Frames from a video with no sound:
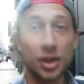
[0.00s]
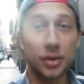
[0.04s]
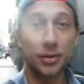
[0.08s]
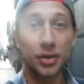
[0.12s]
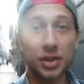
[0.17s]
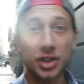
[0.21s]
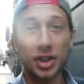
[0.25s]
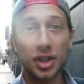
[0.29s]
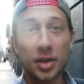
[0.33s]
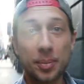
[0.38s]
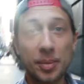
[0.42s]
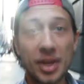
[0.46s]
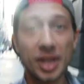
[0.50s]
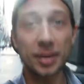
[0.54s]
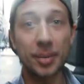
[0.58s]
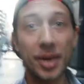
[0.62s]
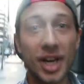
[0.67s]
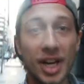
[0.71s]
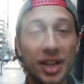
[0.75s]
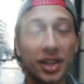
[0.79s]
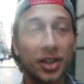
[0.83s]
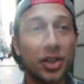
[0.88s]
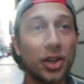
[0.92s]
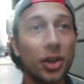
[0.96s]
Luther's going to meet
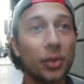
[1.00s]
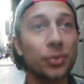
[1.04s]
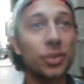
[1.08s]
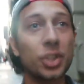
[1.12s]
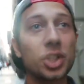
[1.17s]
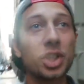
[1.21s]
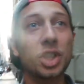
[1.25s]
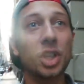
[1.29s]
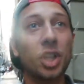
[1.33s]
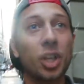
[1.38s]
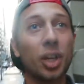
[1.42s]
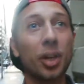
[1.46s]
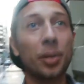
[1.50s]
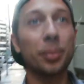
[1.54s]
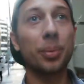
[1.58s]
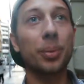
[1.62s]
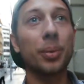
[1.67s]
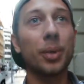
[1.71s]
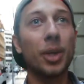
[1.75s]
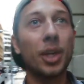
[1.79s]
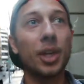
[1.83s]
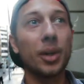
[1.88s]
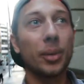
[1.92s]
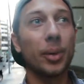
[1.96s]
me at the coffee shop.
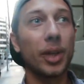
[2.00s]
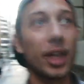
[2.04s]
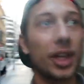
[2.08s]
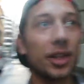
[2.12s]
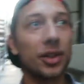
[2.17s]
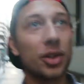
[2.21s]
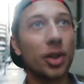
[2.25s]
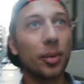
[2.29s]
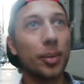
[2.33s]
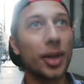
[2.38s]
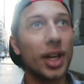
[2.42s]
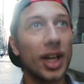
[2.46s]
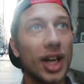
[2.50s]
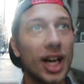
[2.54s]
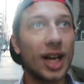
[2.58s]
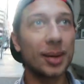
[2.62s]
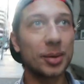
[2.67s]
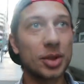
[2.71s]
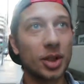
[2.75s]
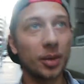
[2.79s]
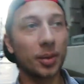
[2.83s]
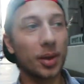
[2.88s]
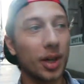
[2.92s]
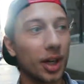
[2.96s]
We're going to do a bit of
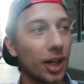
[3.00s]
laptop